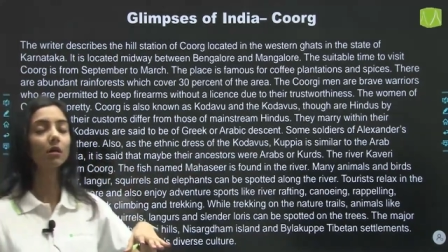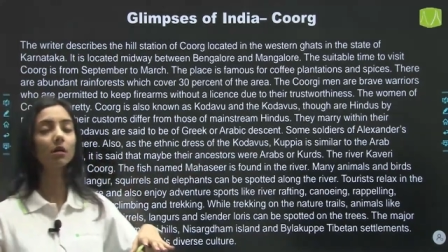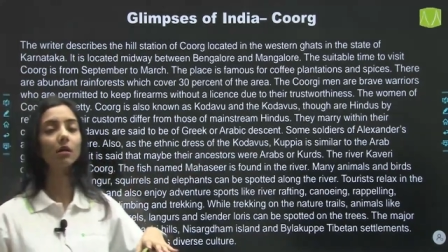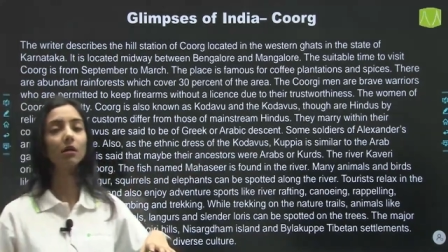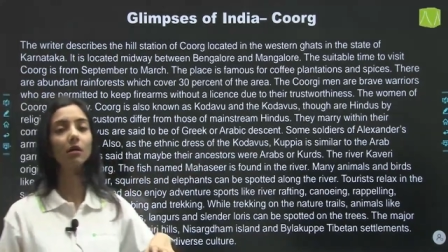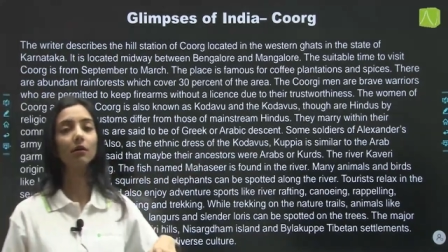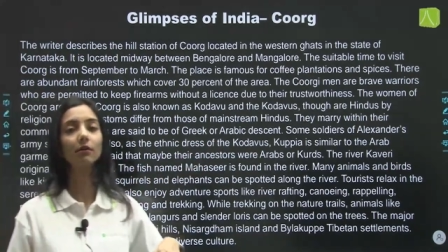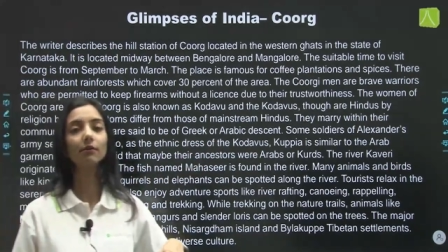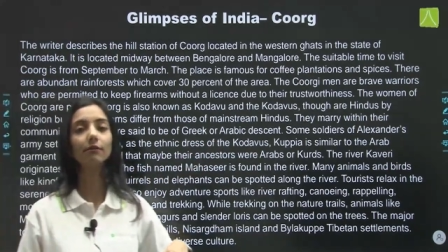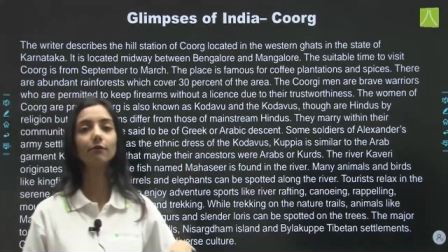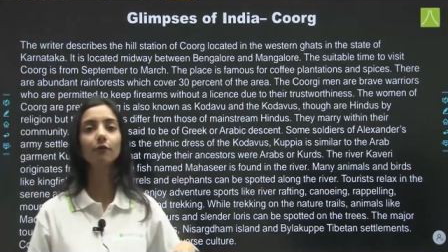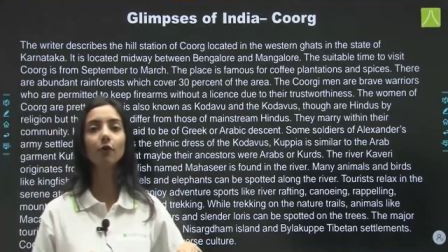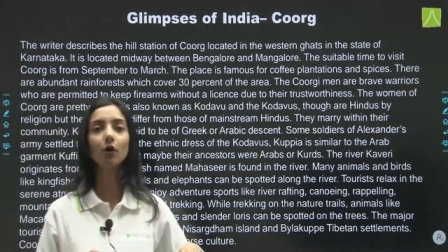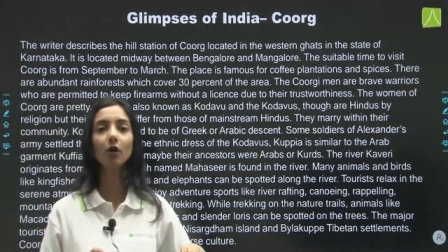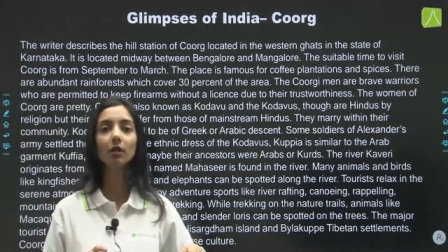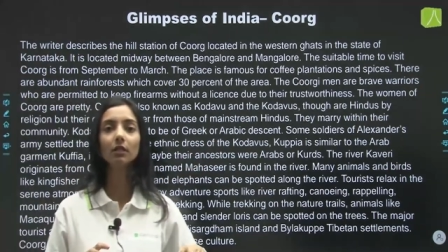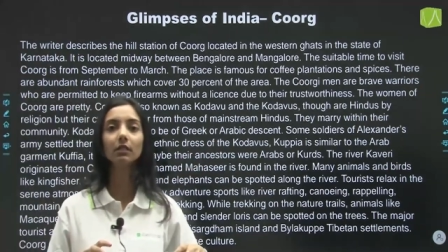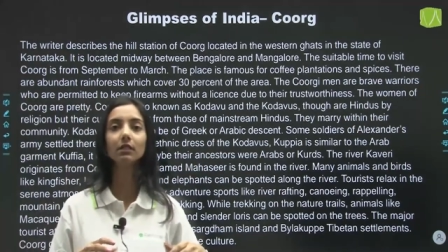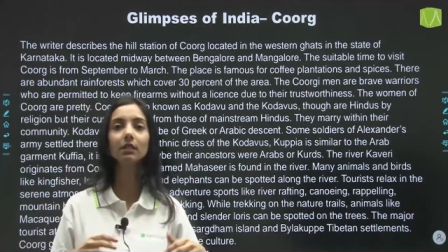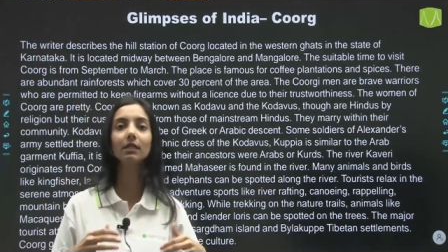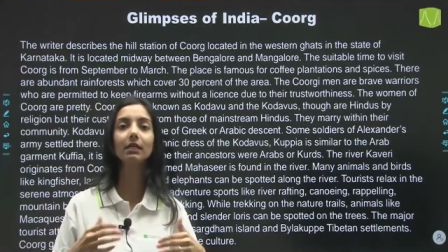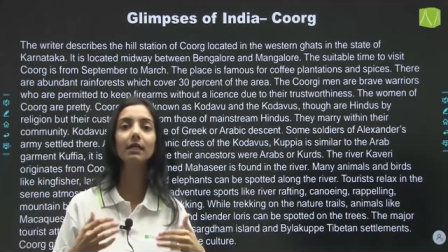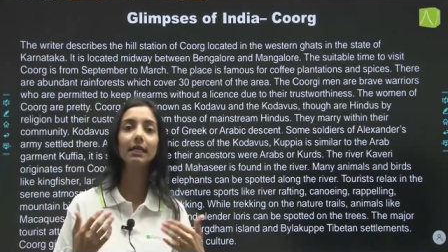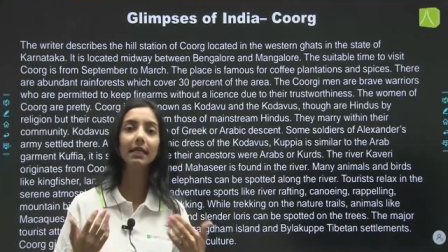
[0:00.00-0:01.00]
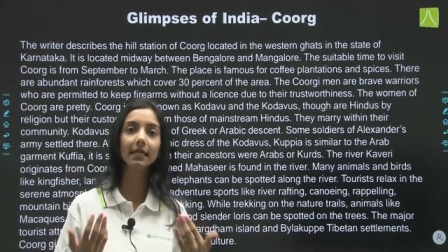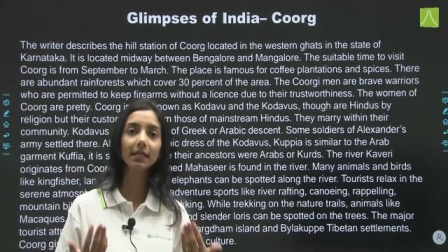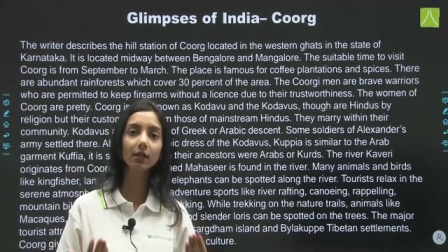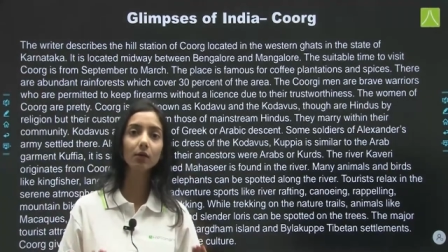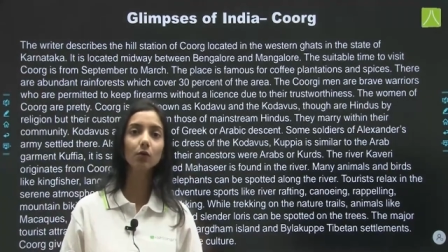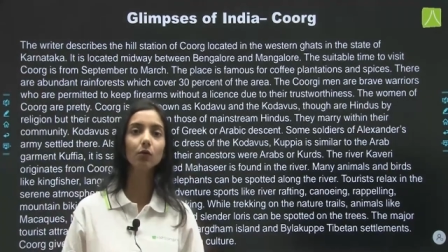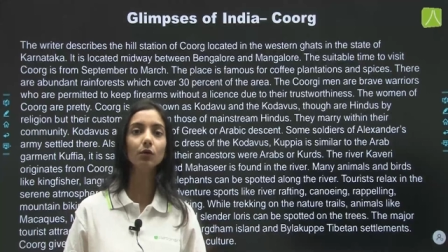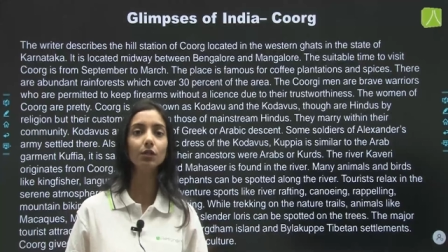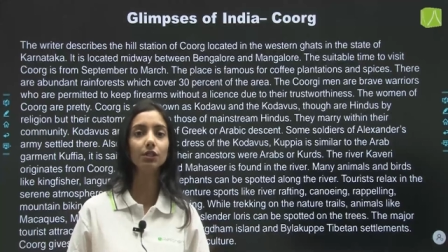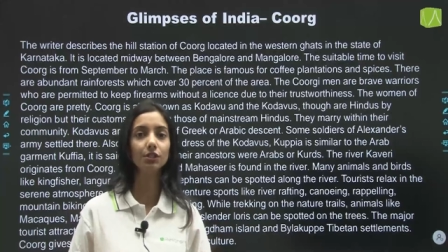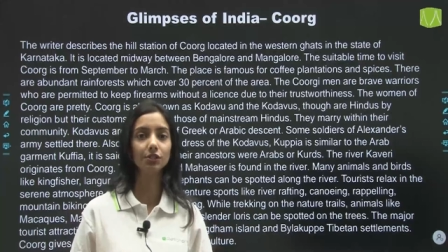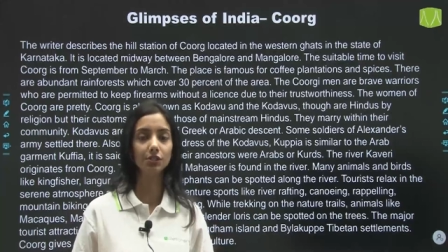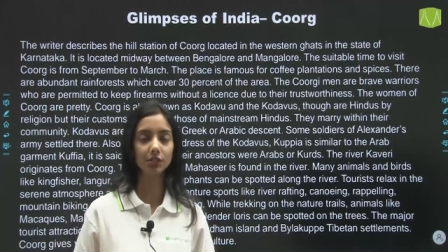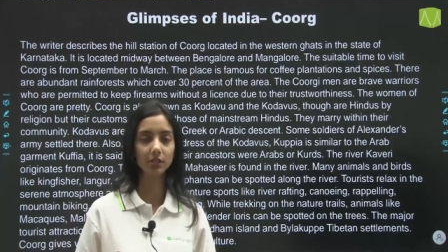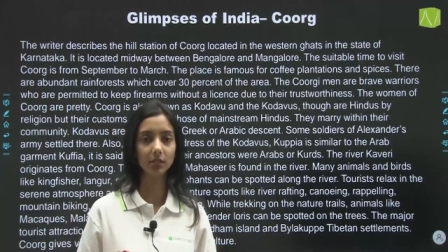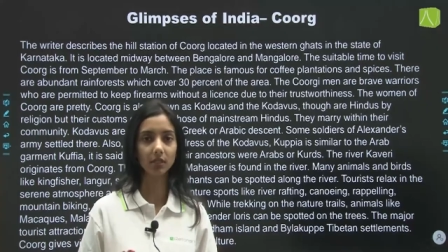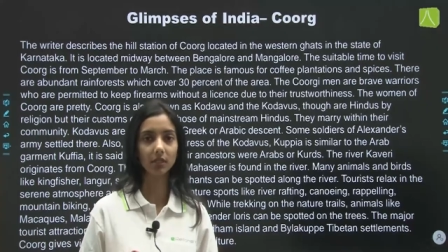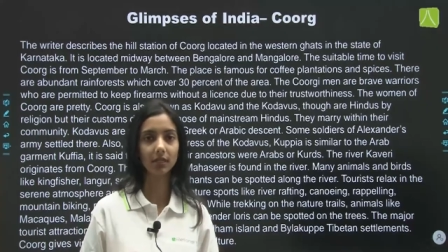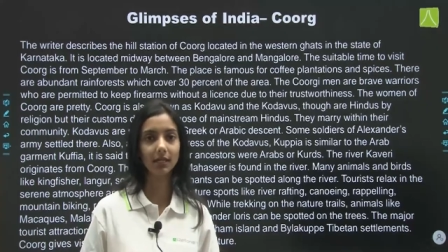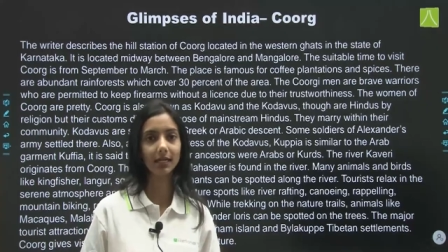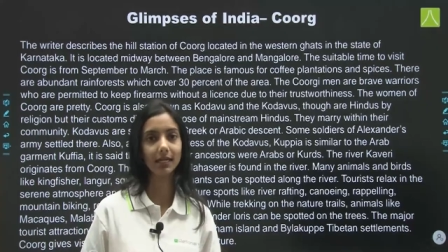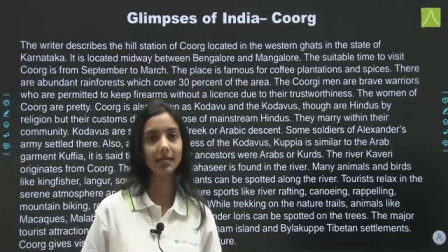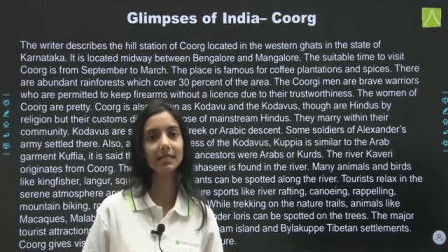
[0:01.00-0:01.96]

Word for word: uh, for the Greek origin,